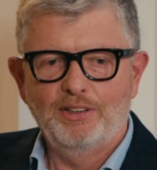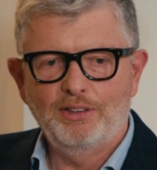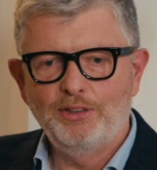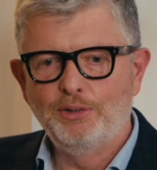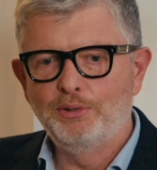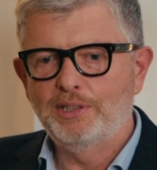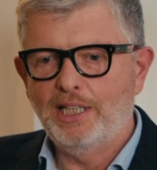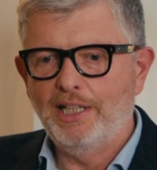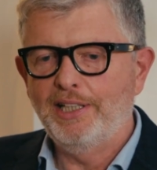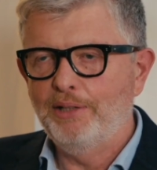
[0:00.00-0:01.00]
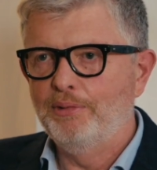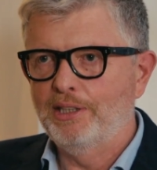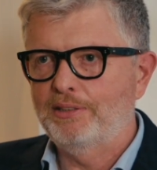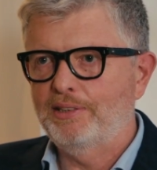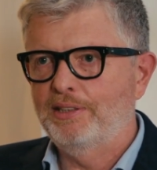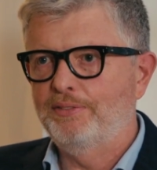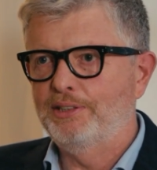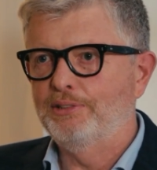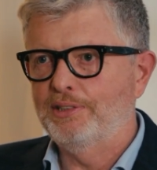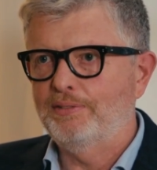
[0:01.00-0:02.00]
use the high net worth
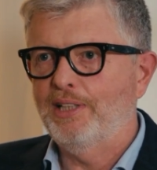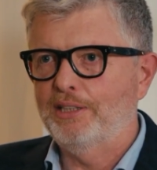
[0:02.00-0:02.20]
individuals